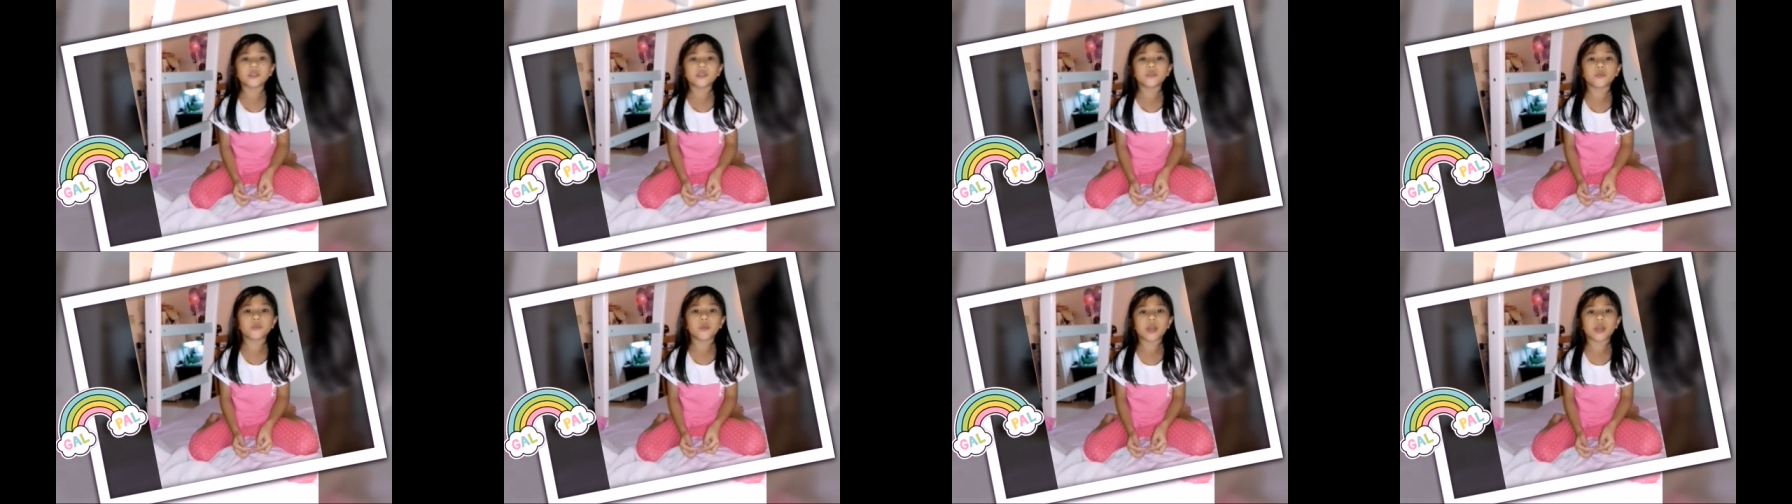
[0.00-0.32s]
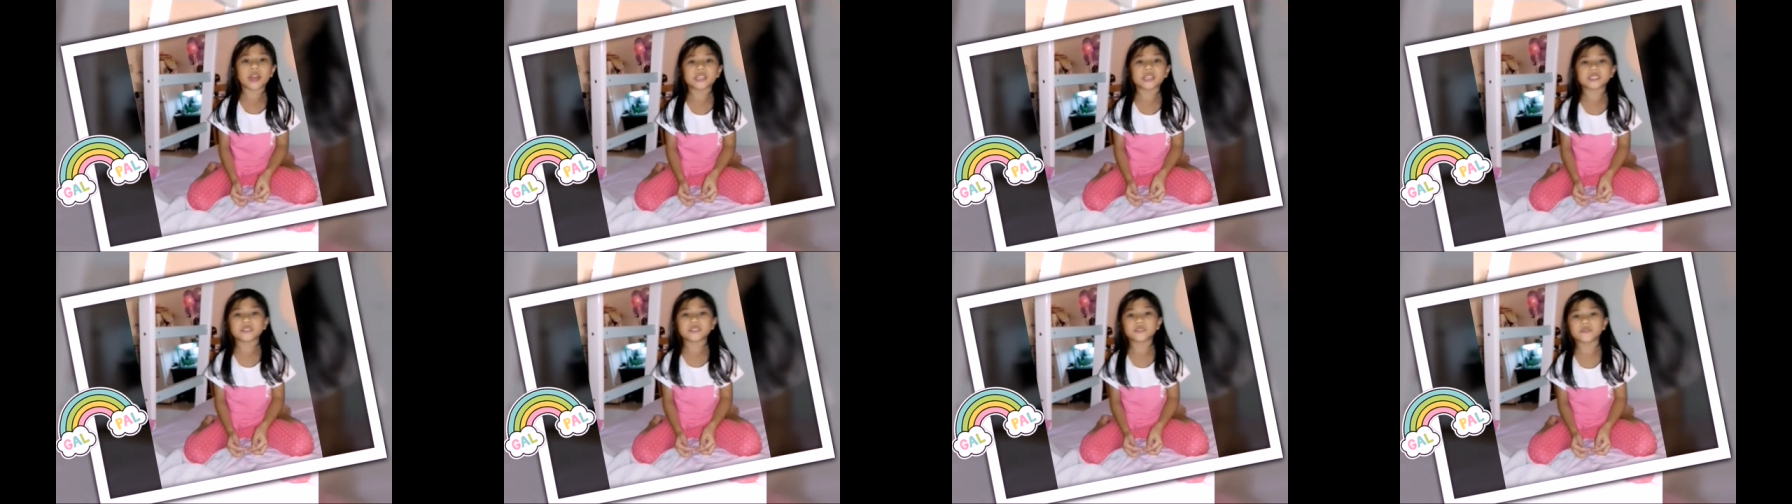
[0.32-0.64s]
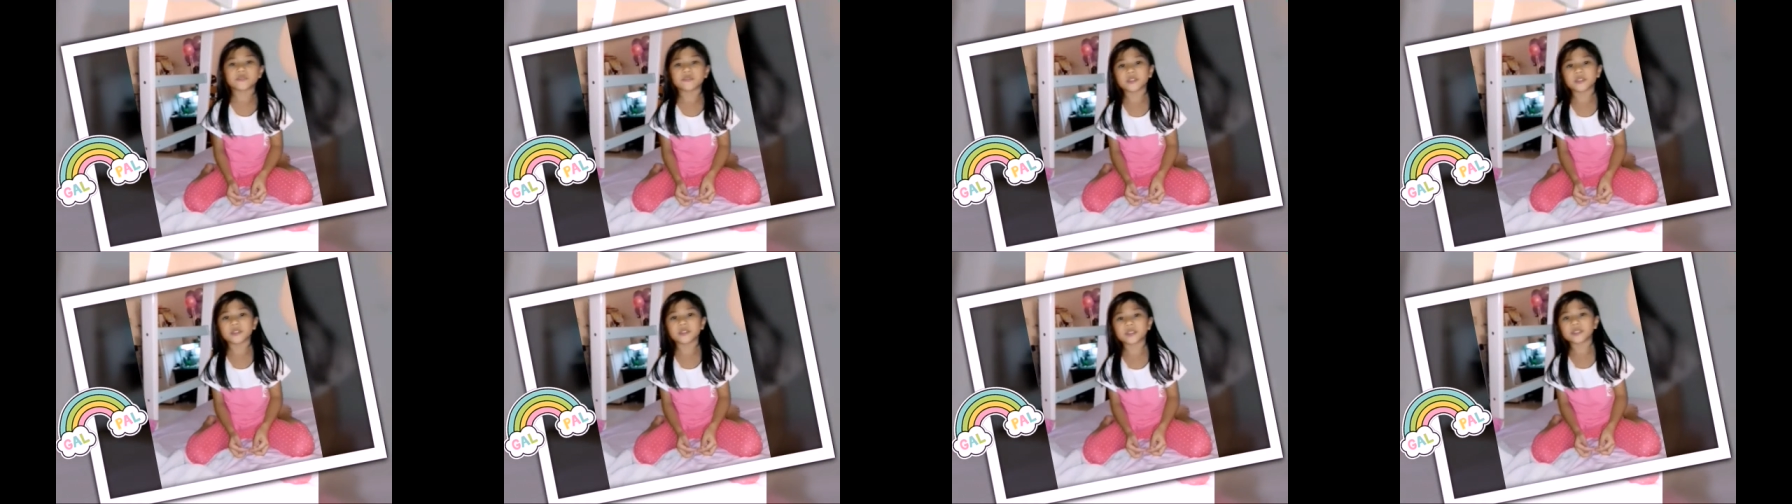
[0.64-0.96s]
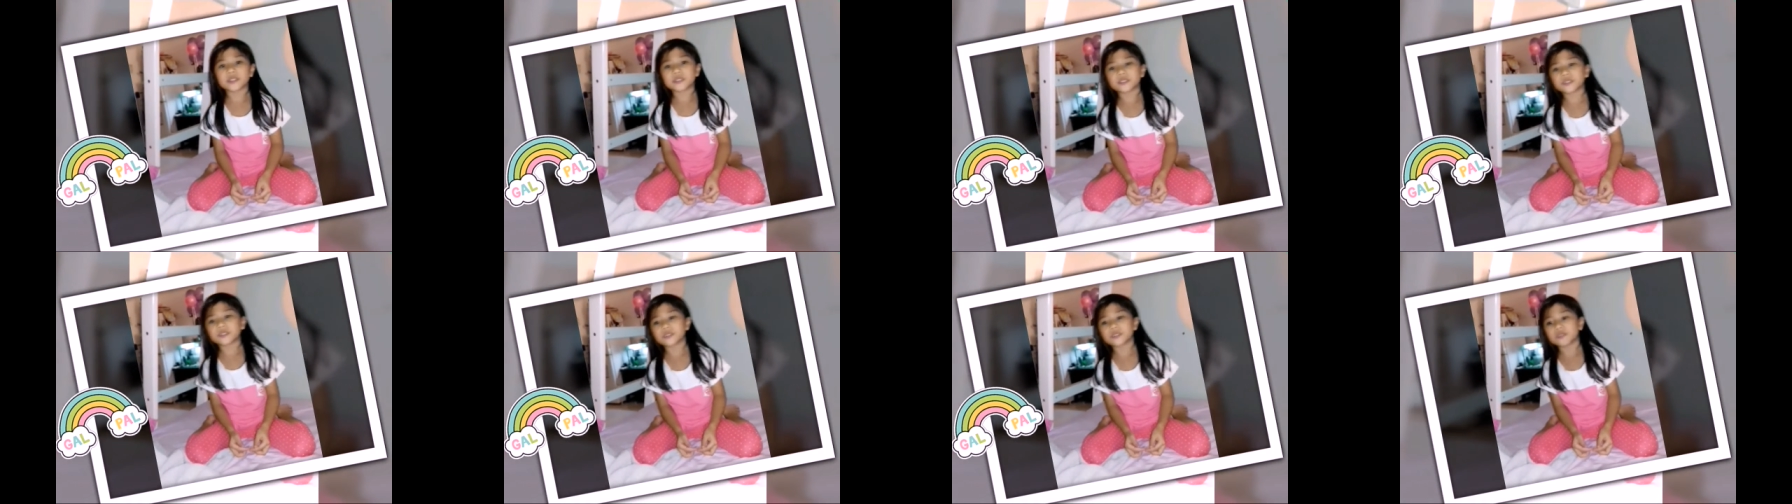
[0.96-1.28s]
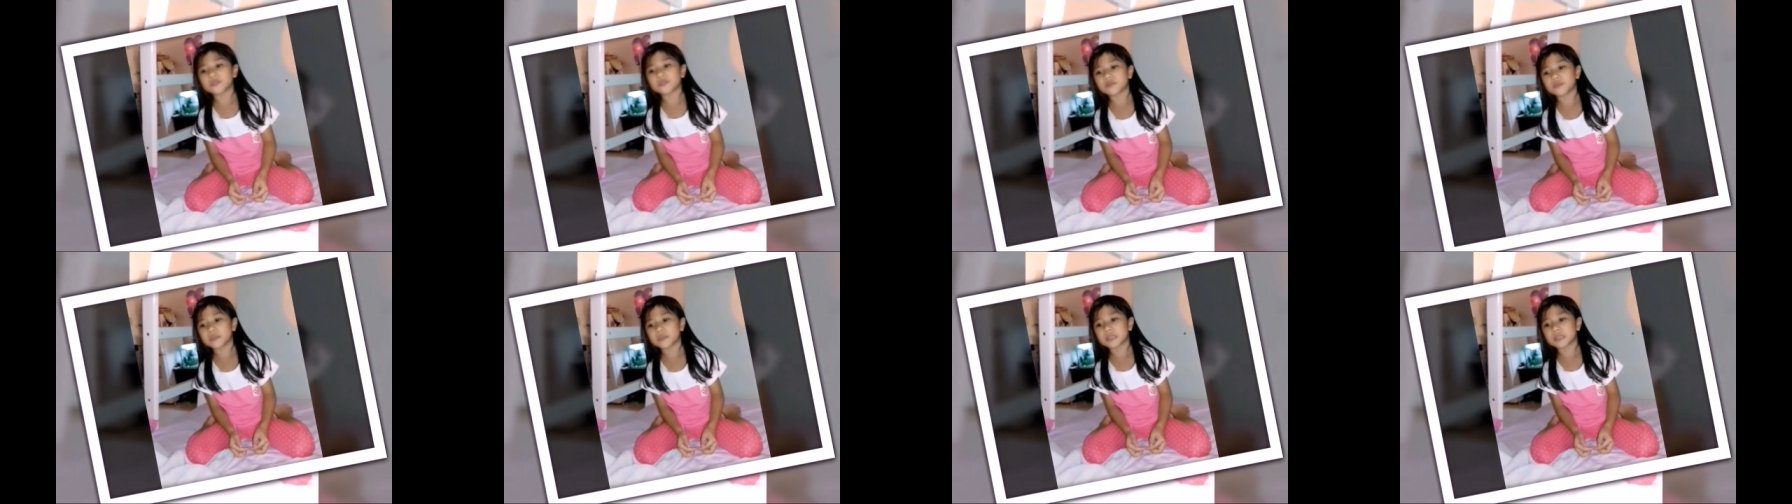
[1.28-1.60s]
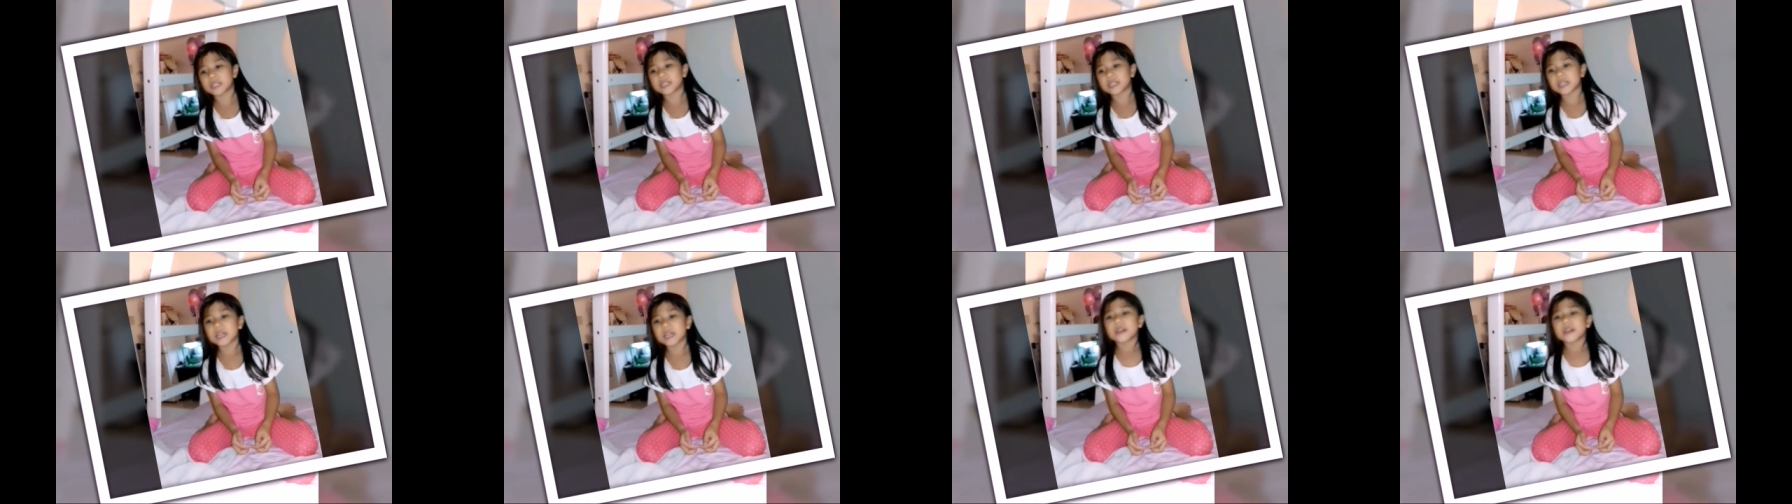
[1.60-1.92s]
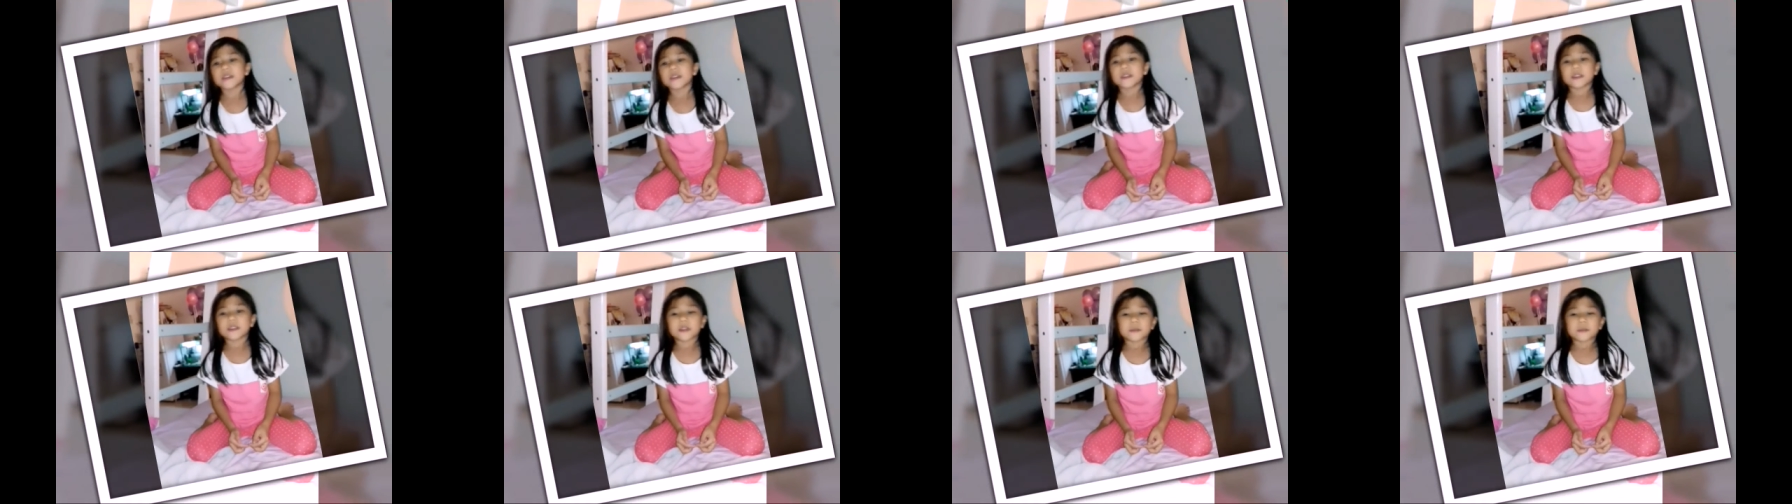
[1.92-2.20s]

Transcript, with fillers: Wonder what your friend. could be.